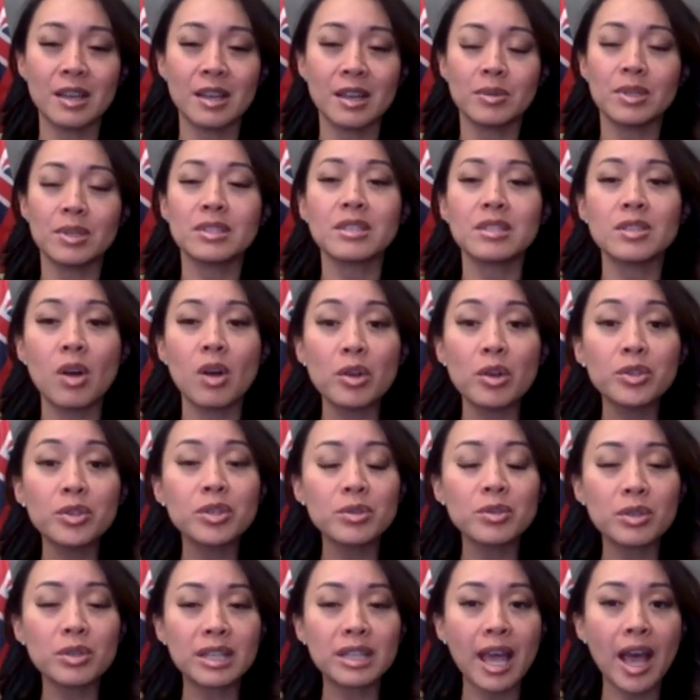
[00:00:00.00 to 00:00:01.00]
This is
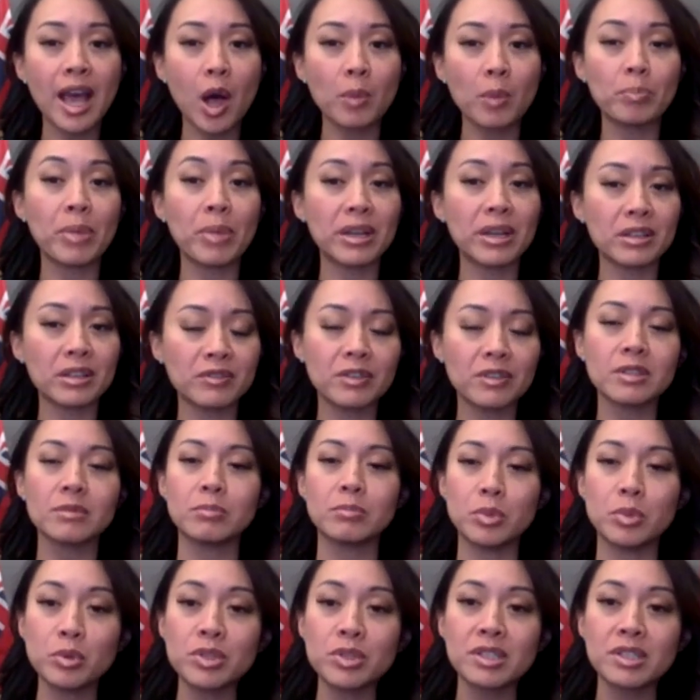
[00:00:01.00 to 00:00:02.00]
also going to help
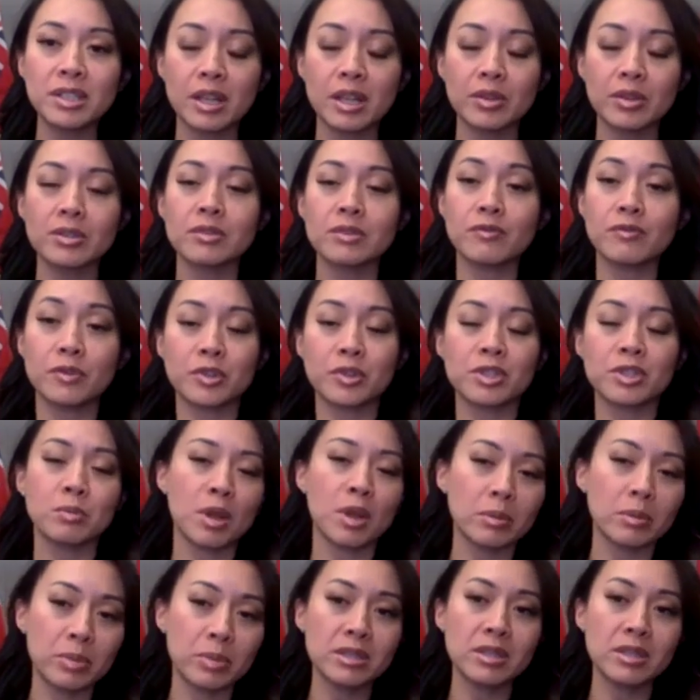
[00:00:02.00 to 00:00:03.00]
boost sales for
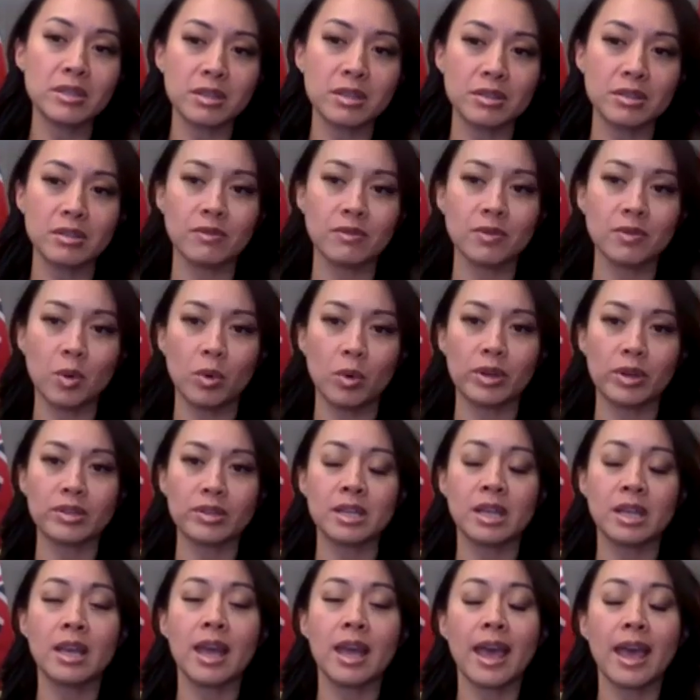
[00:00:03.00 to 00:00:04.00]
small businesses, of course,
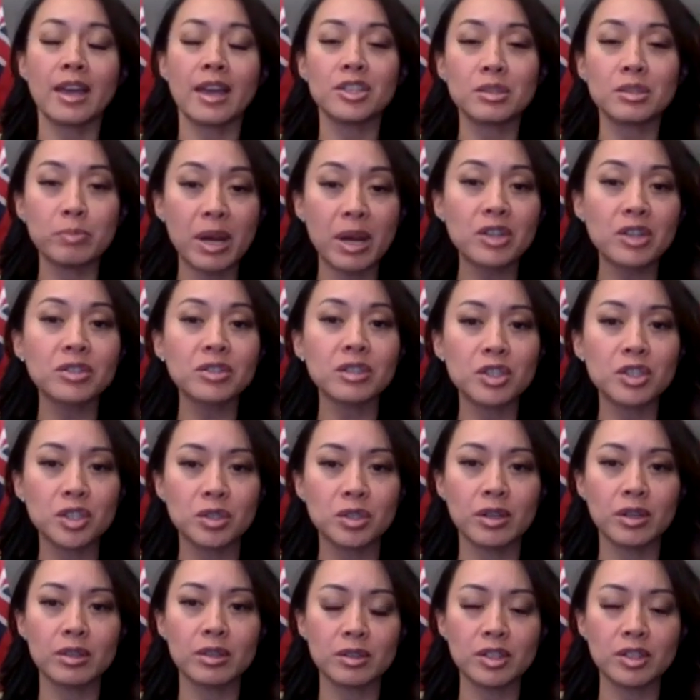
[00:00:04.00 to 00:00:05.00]
especially
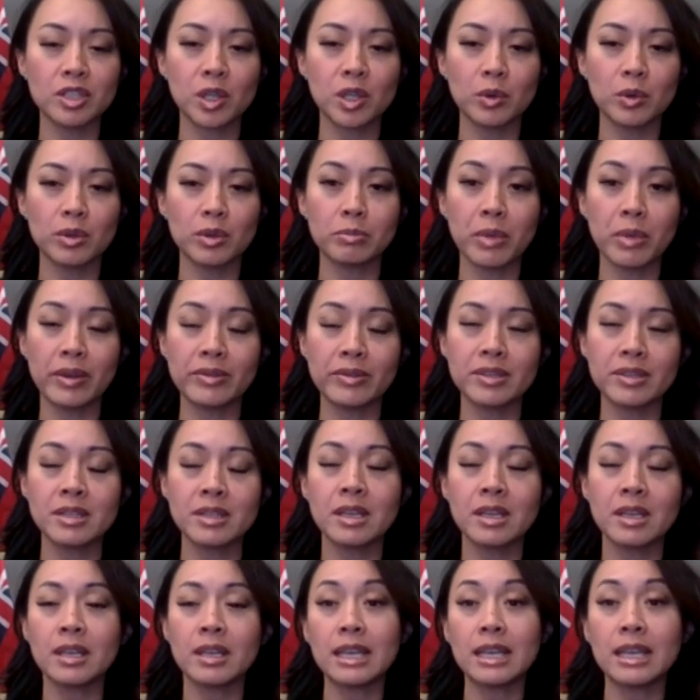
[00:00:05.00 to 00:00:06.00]
during the slower months
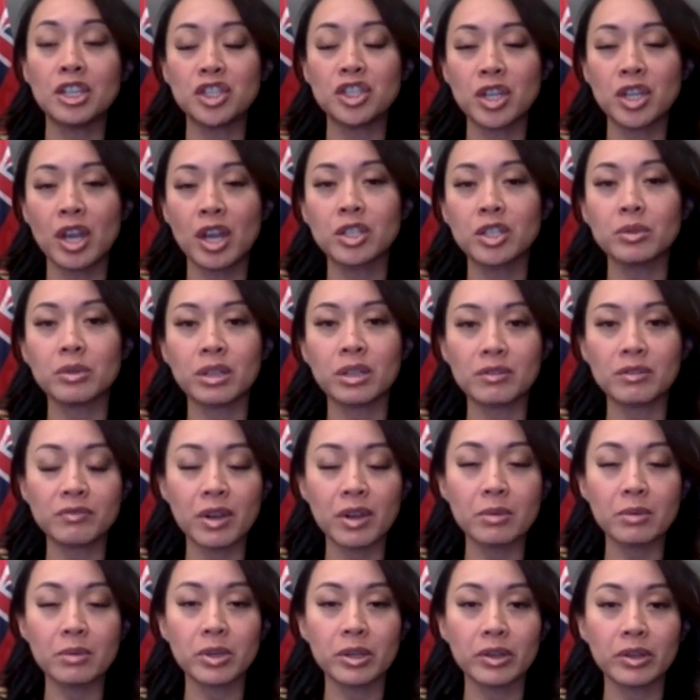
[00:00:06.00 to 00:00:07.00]
in January and
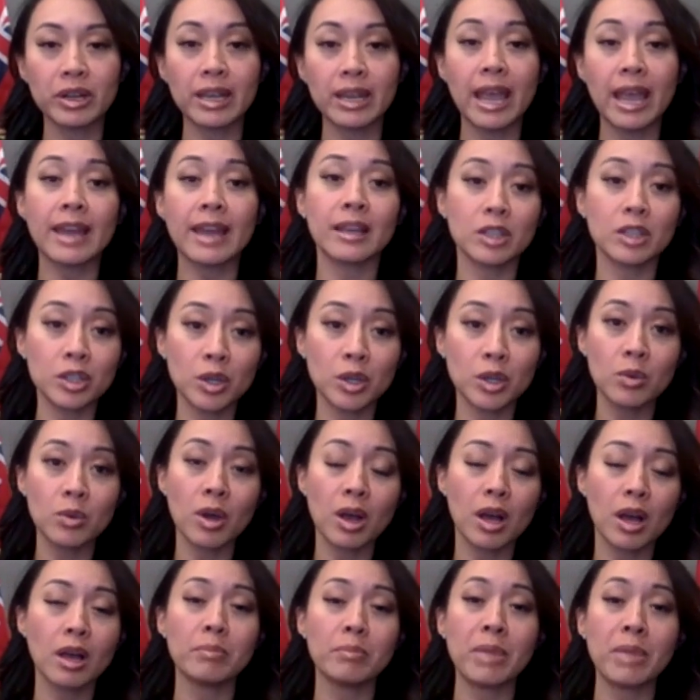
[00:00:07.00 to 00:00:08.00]
February. And,
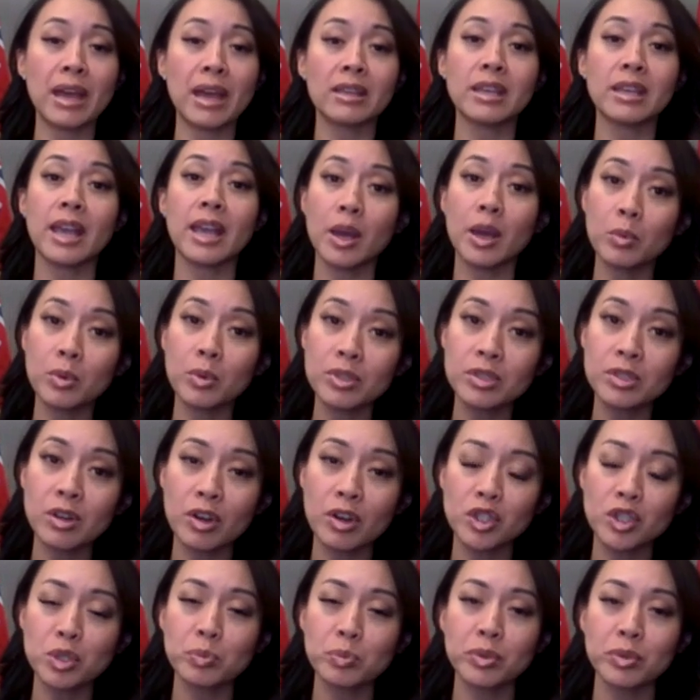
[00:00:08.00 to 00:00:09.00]
Maggie, I was an
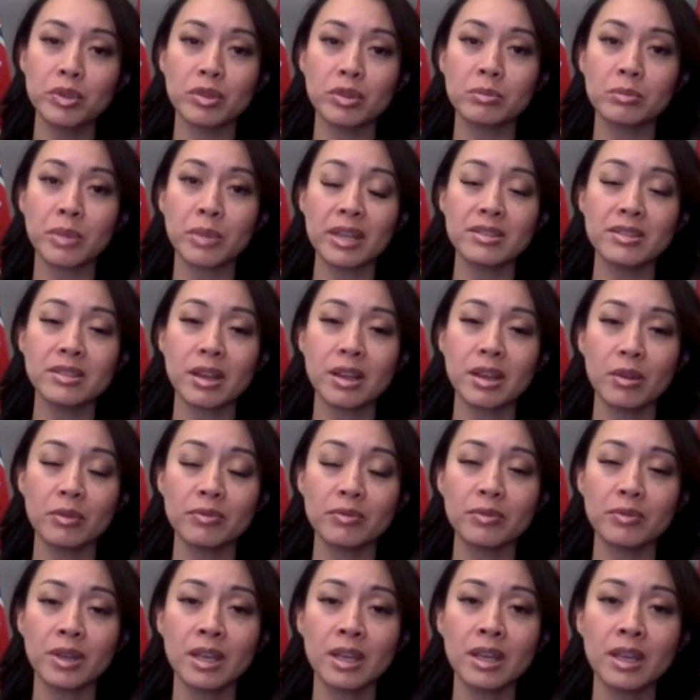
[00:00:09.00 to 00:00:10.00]
entrepreneur
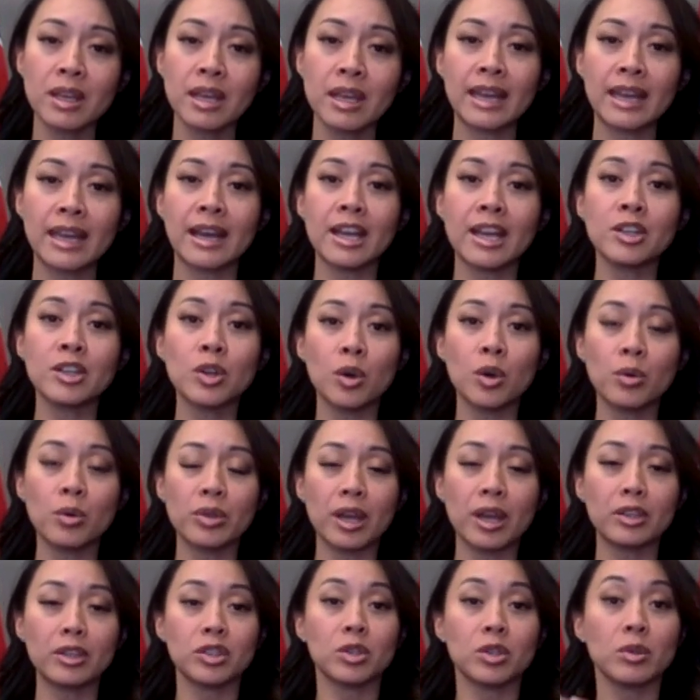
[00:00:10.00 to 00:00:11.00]
myself, and I know
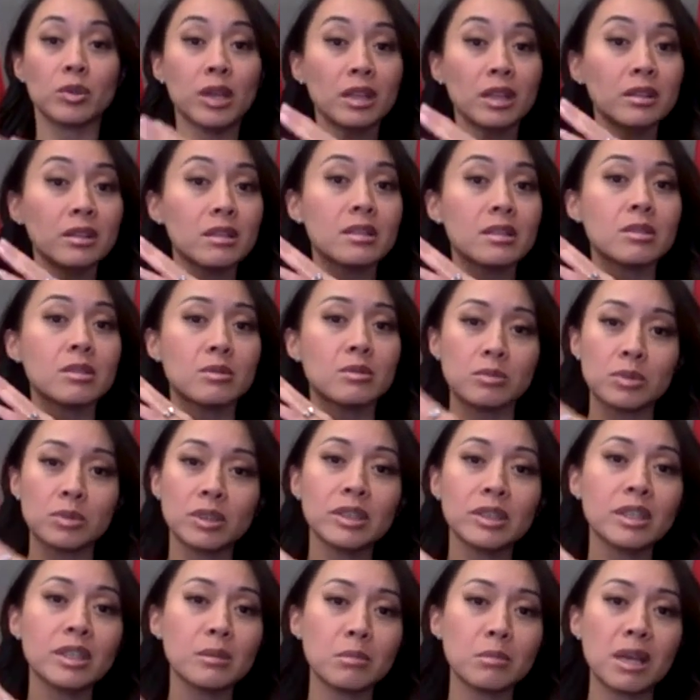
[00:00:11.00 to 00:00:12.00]
that you get this
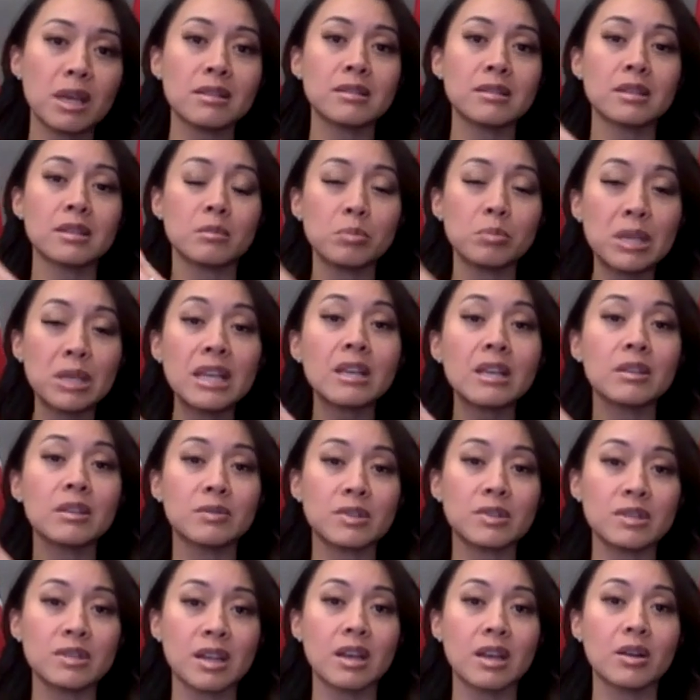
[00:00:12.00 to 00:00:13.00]
really amazing peak of
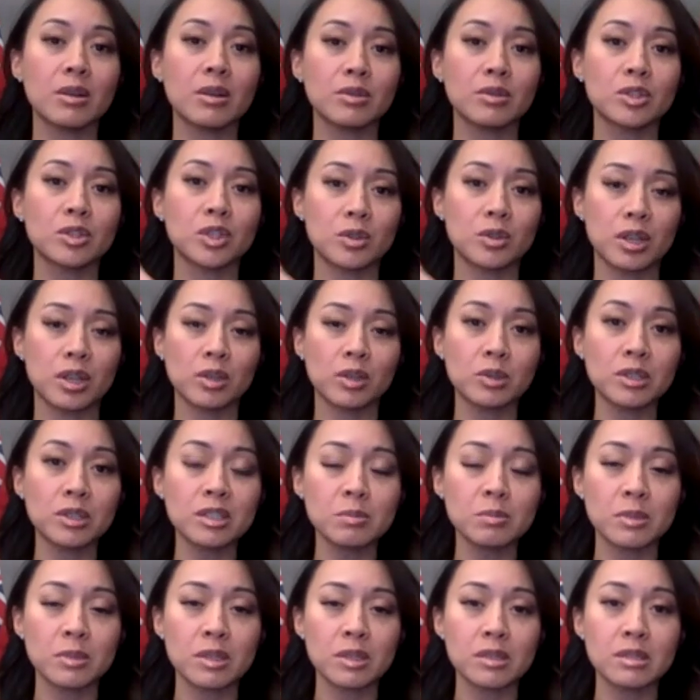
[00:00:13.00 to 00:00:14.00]
sales during
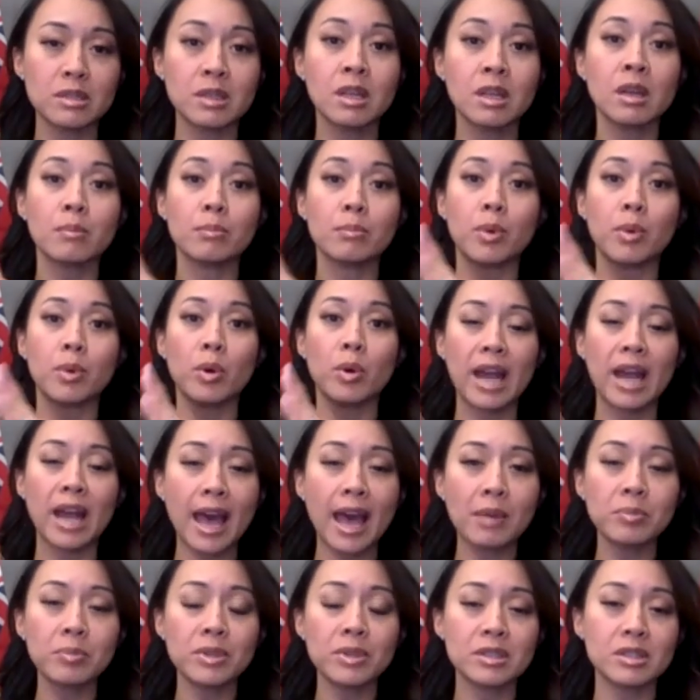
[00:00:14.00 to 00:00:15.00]
Christmas. But what
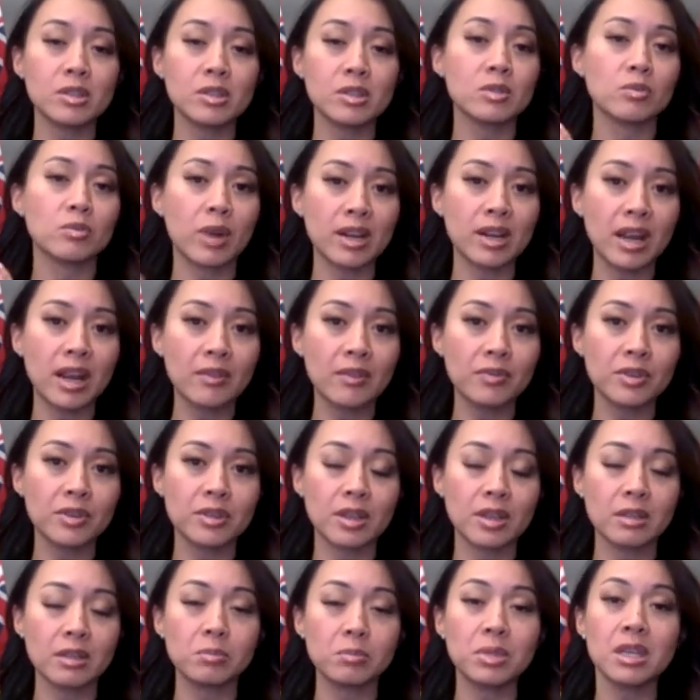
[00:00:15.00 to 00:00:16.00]
happens is right after
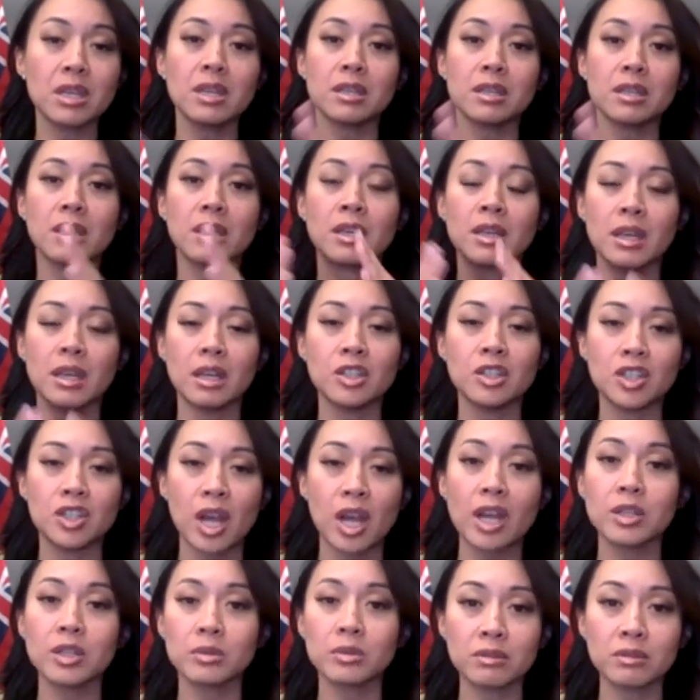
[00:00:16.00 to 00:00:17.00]
that peak in
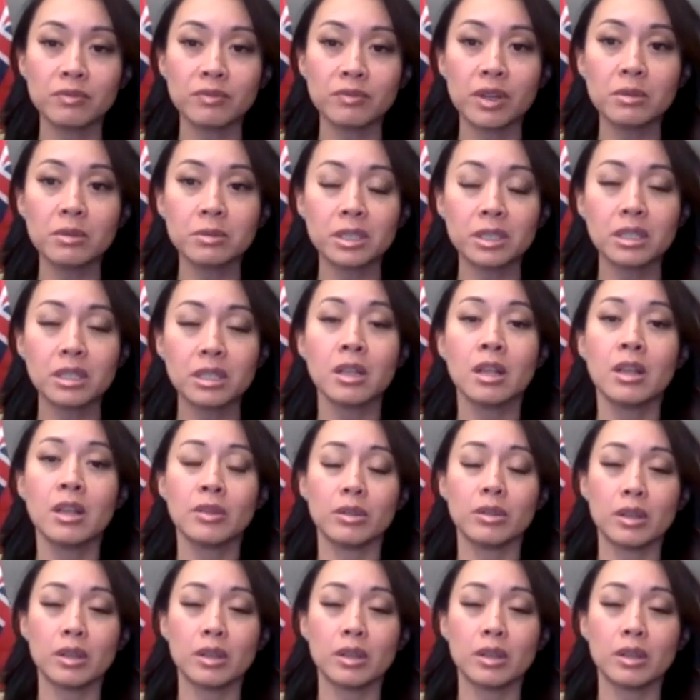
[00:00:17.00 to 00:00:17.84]
January and February,